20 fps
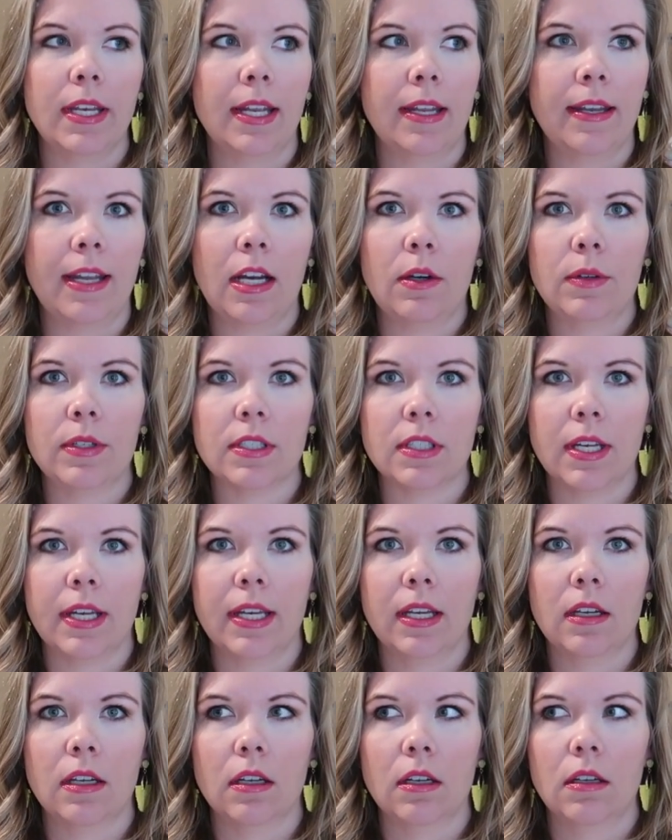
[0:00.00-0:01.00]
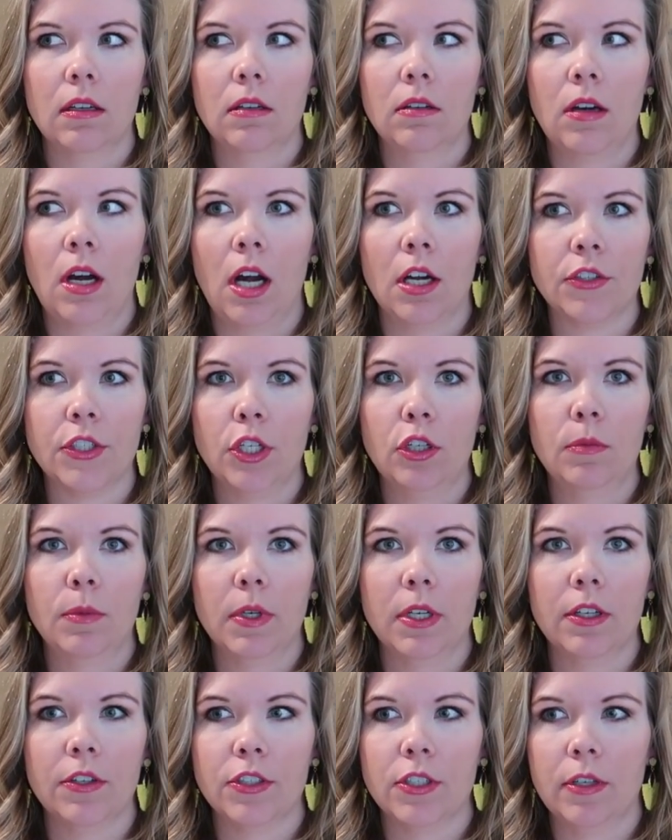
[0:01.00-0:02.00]
And now it's like
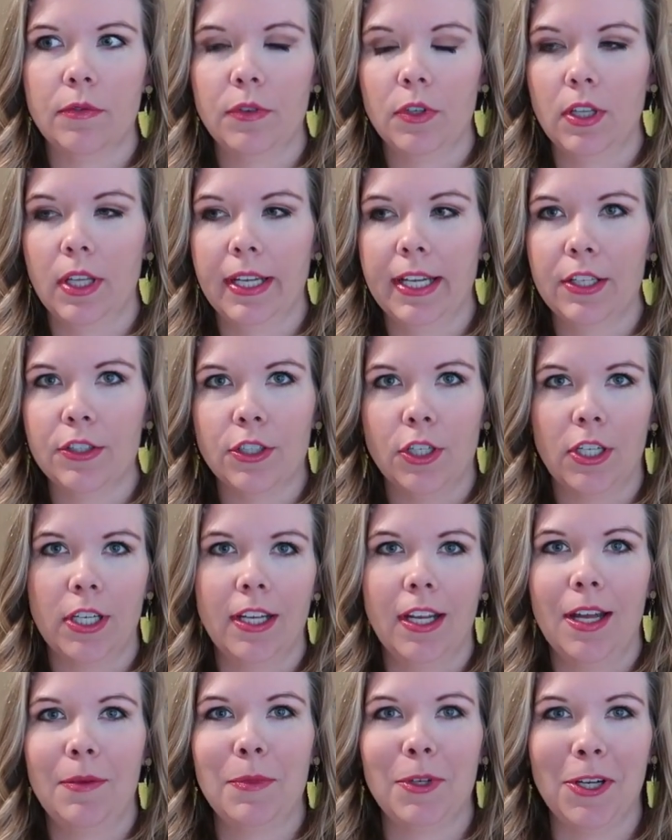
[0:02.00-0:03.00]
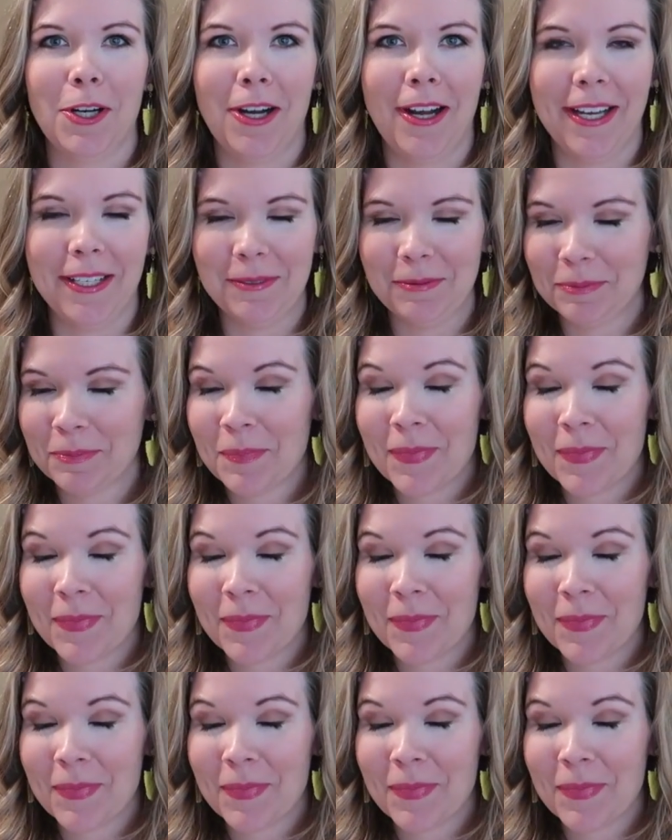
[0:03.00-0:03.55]
October, so I feel like it's already come and gone.